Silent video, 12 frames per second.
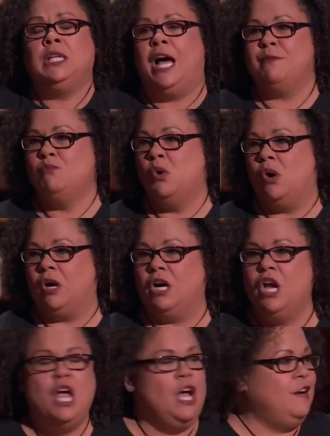lot more
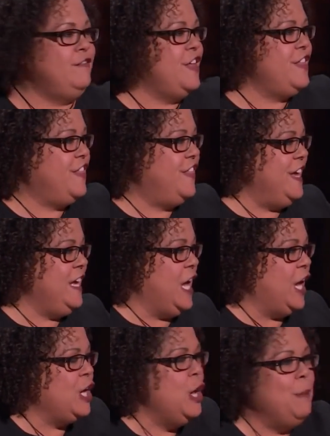of the
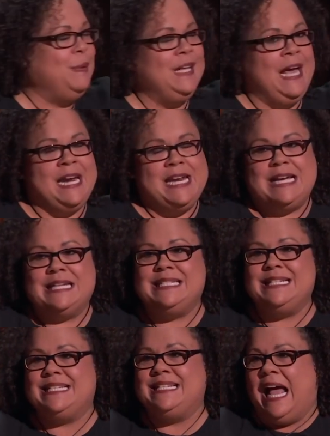thinking, planning,
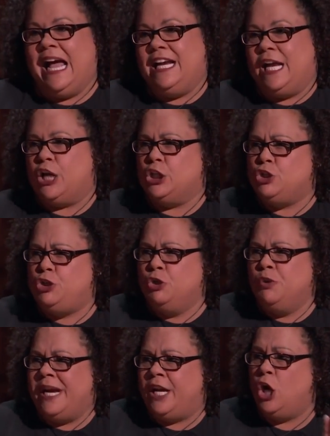deciding,
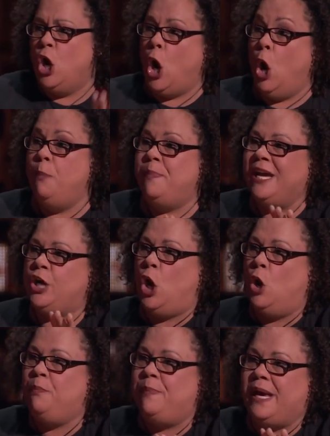doing, hoping,
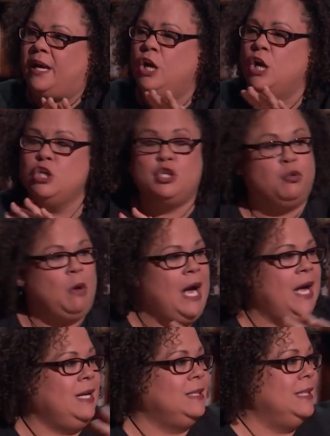coping,
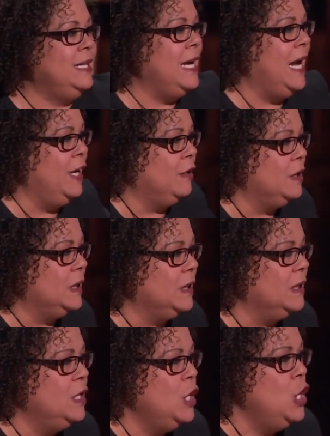trial and error,